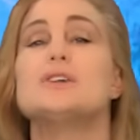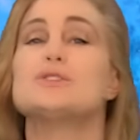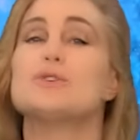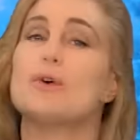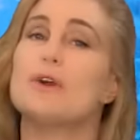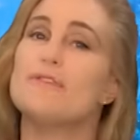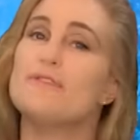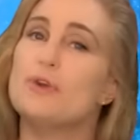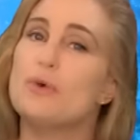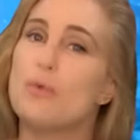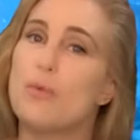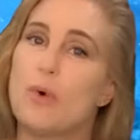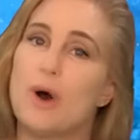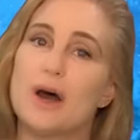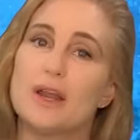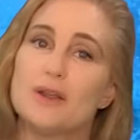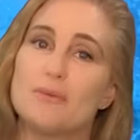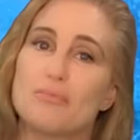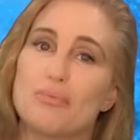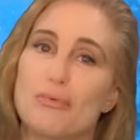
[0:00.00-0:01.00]
So if you
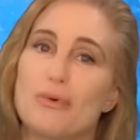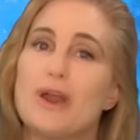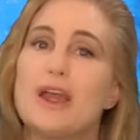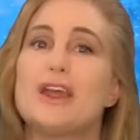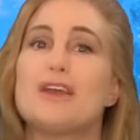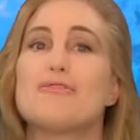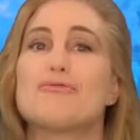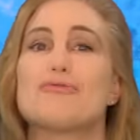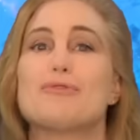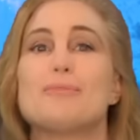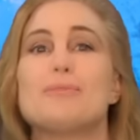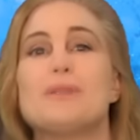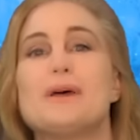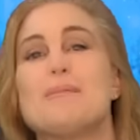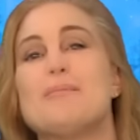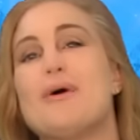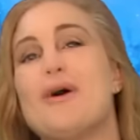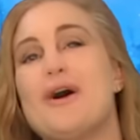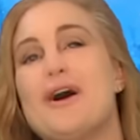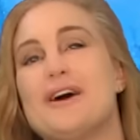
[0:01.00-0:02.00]
want a break from
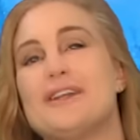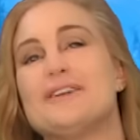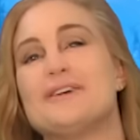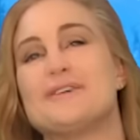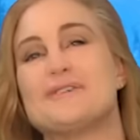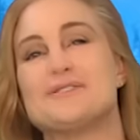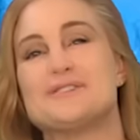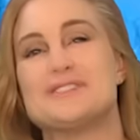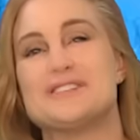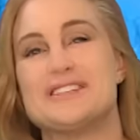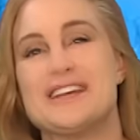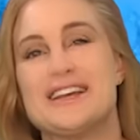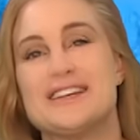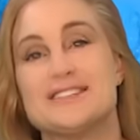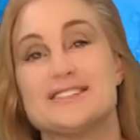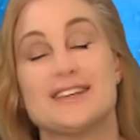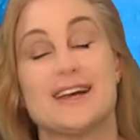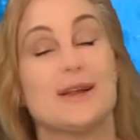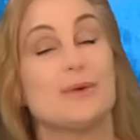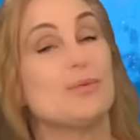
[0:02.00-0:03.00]
them on Earth's day
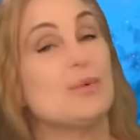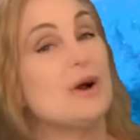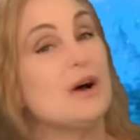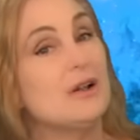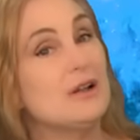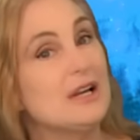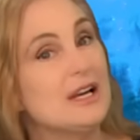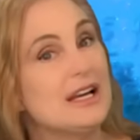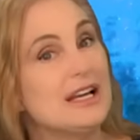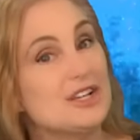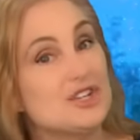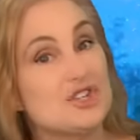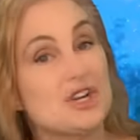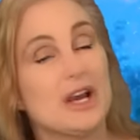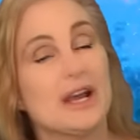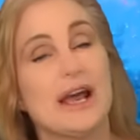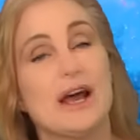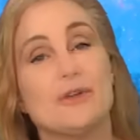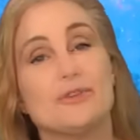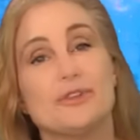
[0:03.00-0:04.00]
side, well,
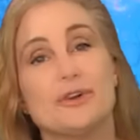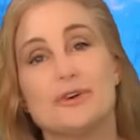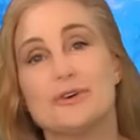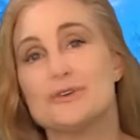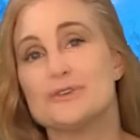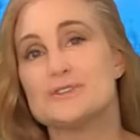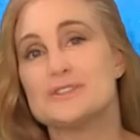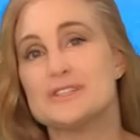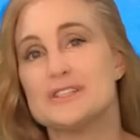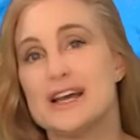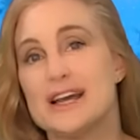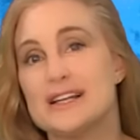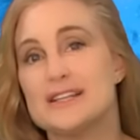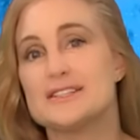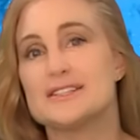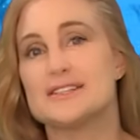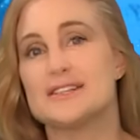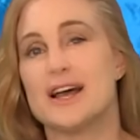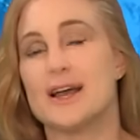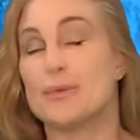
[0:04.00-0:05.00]
check out the Earth's
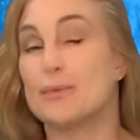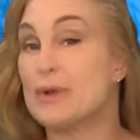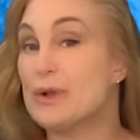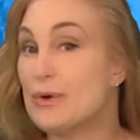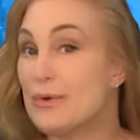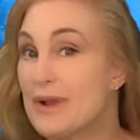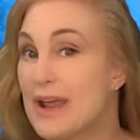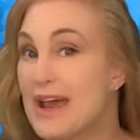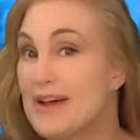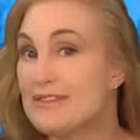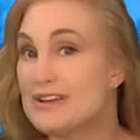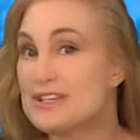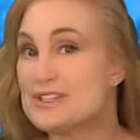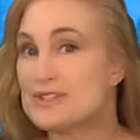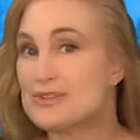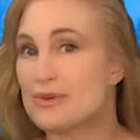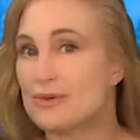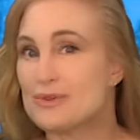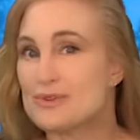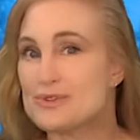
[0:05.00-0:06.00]
night side. We don't have any
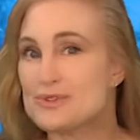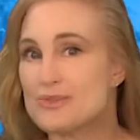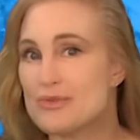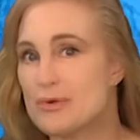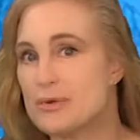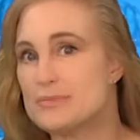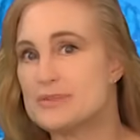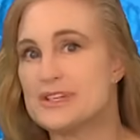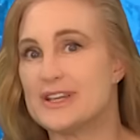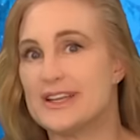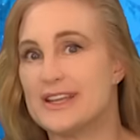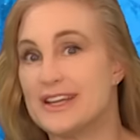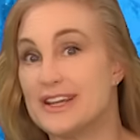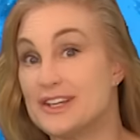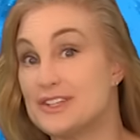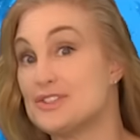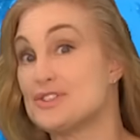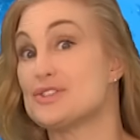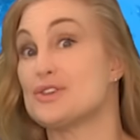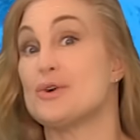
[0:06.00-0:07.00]
solar storms
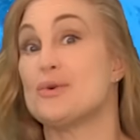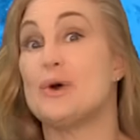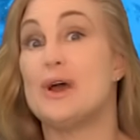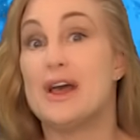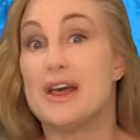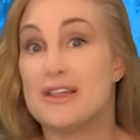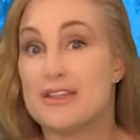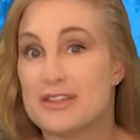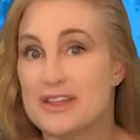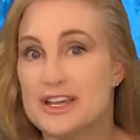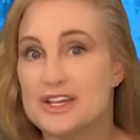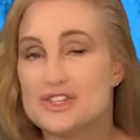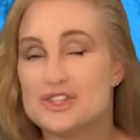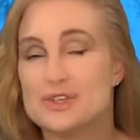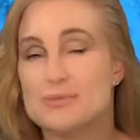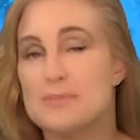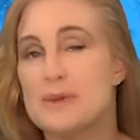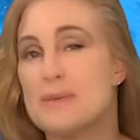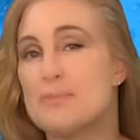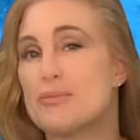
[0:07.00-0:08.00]
hitting, and so things
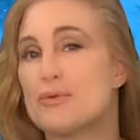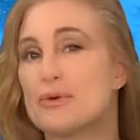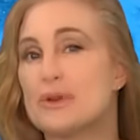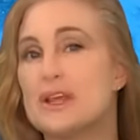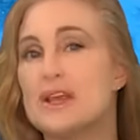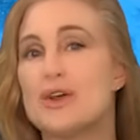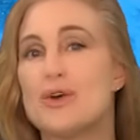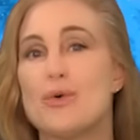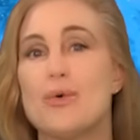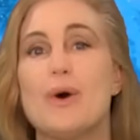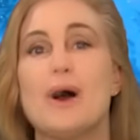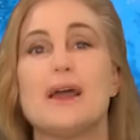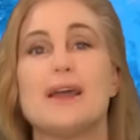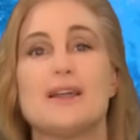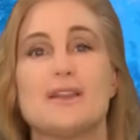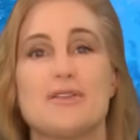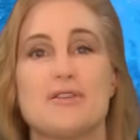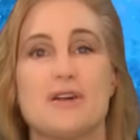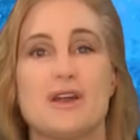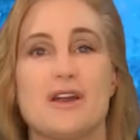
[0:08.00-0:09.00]
should be pretty
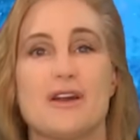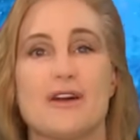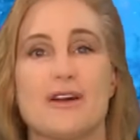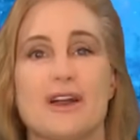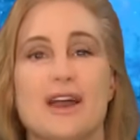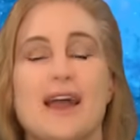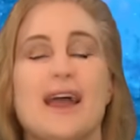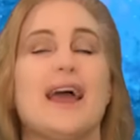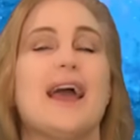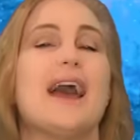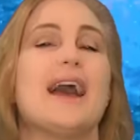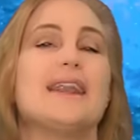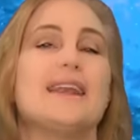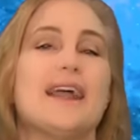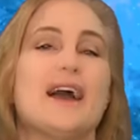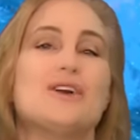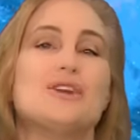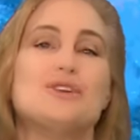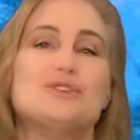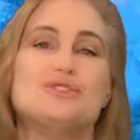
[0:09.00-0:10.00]
quiet there. And
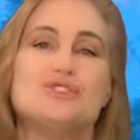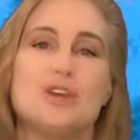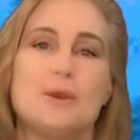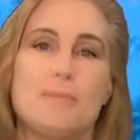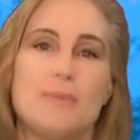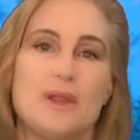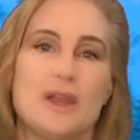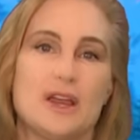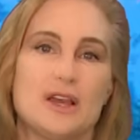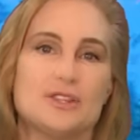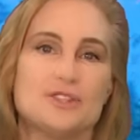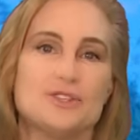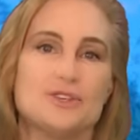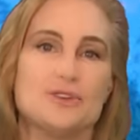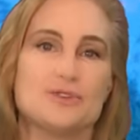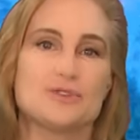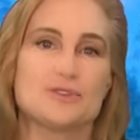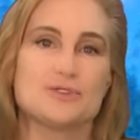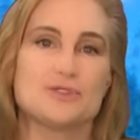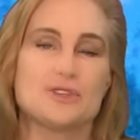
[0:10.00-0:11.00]
now you GPS
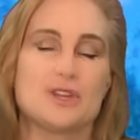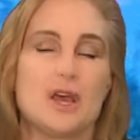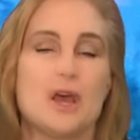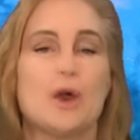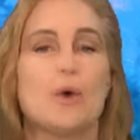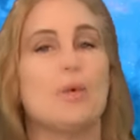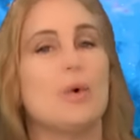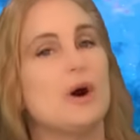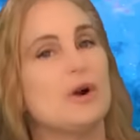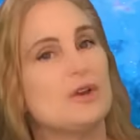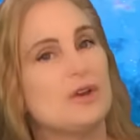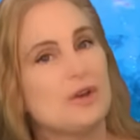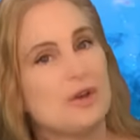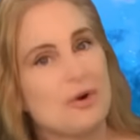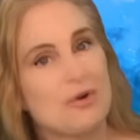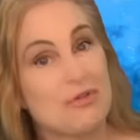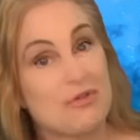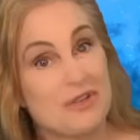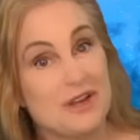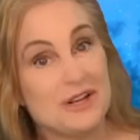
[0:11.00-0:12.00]
users, well, you
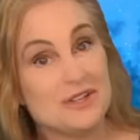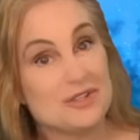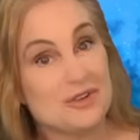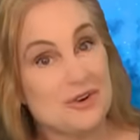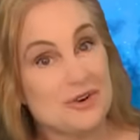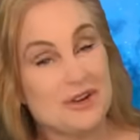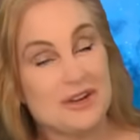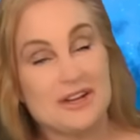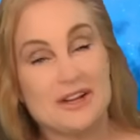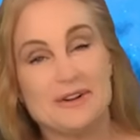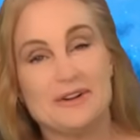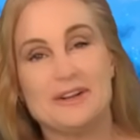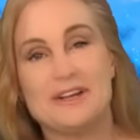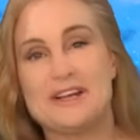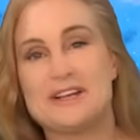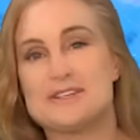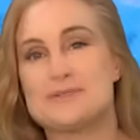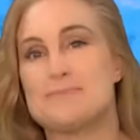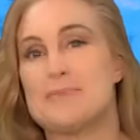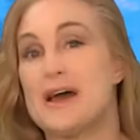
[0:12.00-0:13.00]
know, things aren't
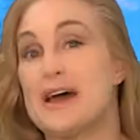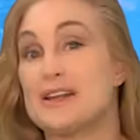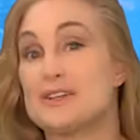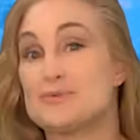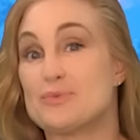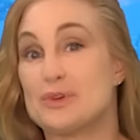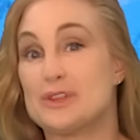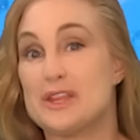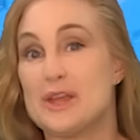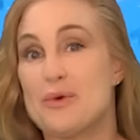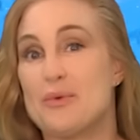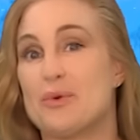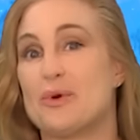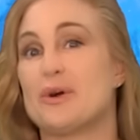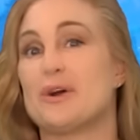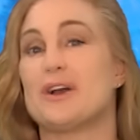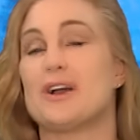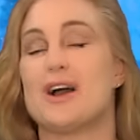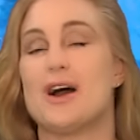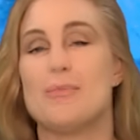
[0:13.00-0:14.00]
nearly as bad as what they
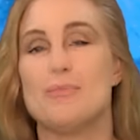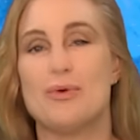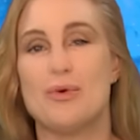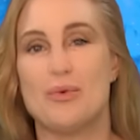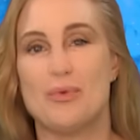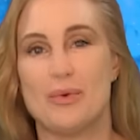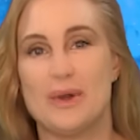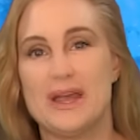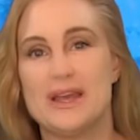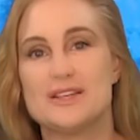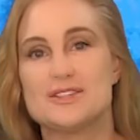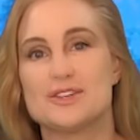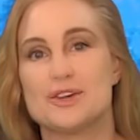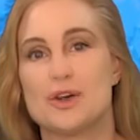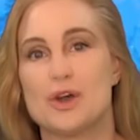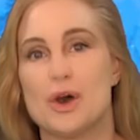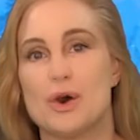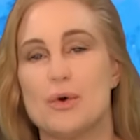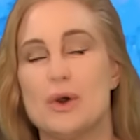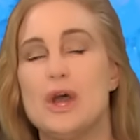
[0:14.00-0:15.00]
were a couple weeks
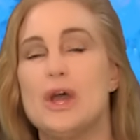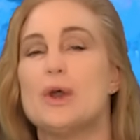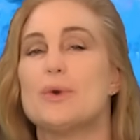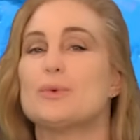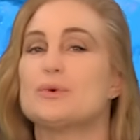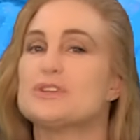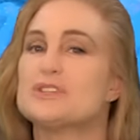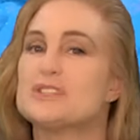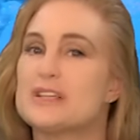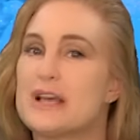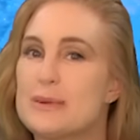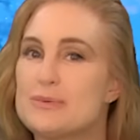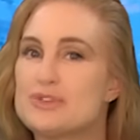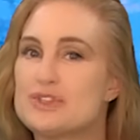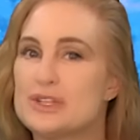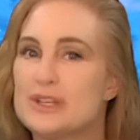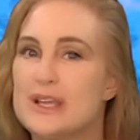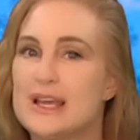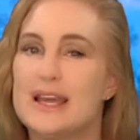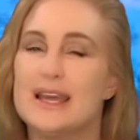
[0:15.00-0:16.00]
ago.
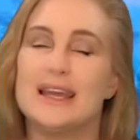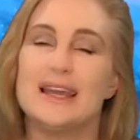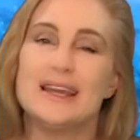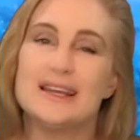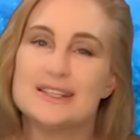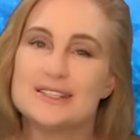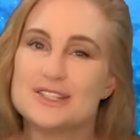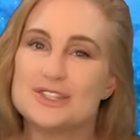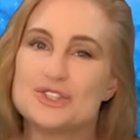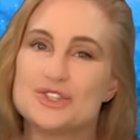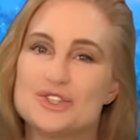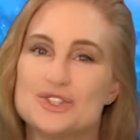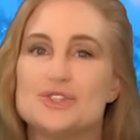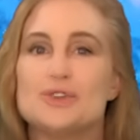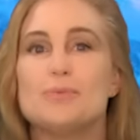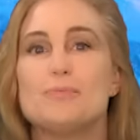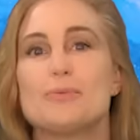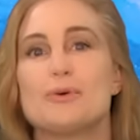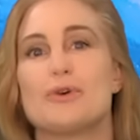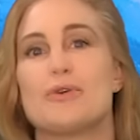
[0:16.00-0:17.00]
Reception isn't
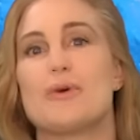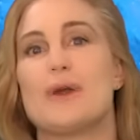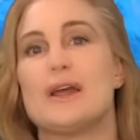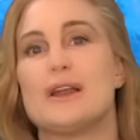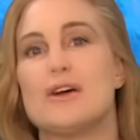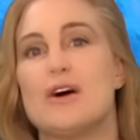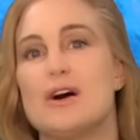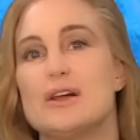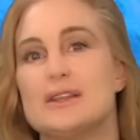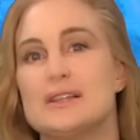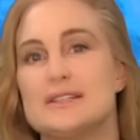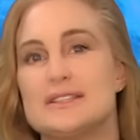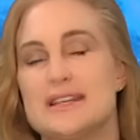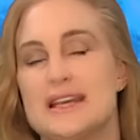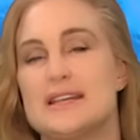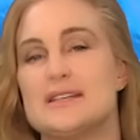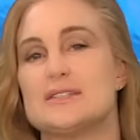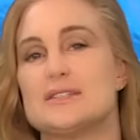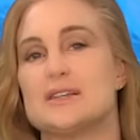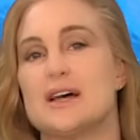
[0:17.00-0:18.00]
super great on the
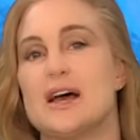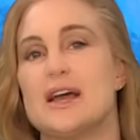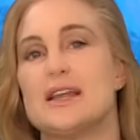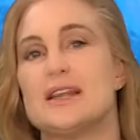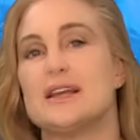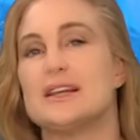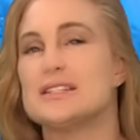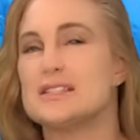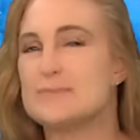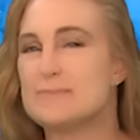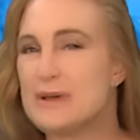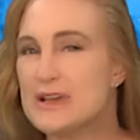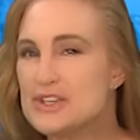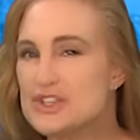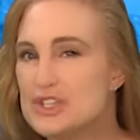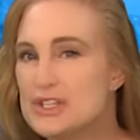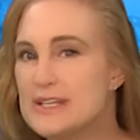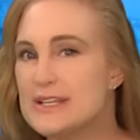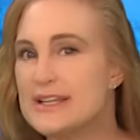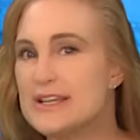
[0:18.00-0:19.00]
day side,
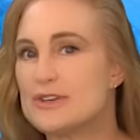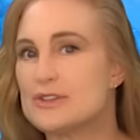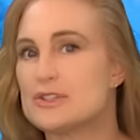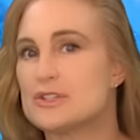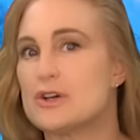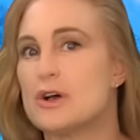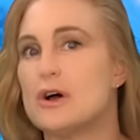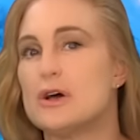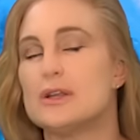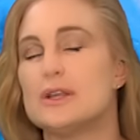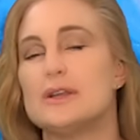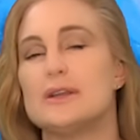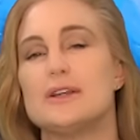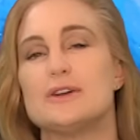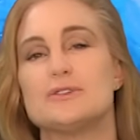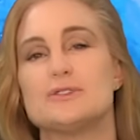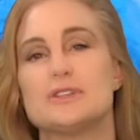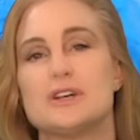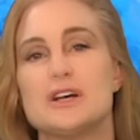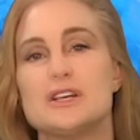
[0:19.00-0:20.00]
especially near dawn and
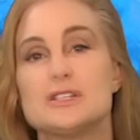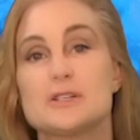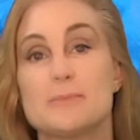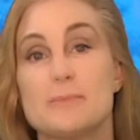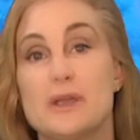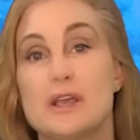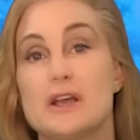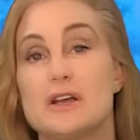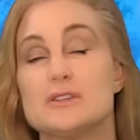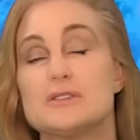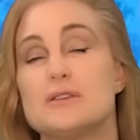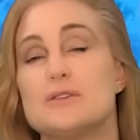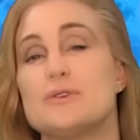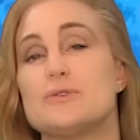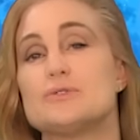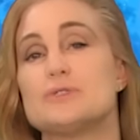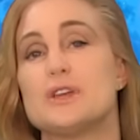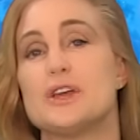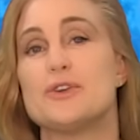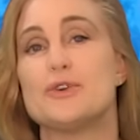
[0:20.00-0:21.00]
near dusk because of
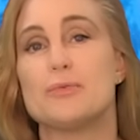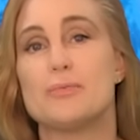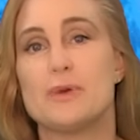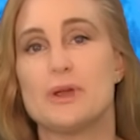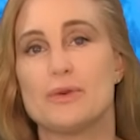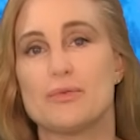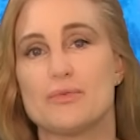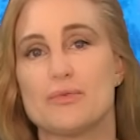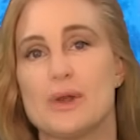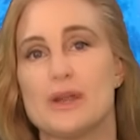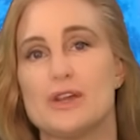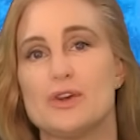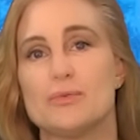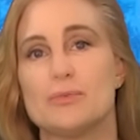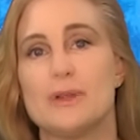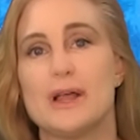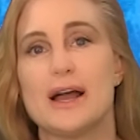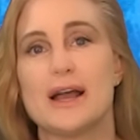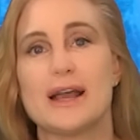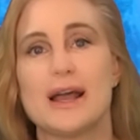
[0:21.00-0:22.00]
those intermittent radio
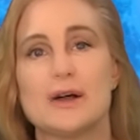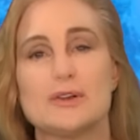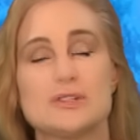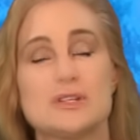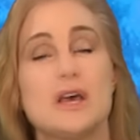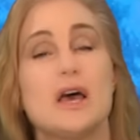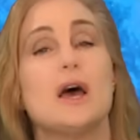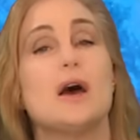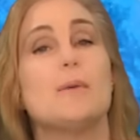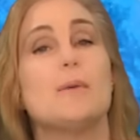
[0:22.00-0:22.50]
blackouts.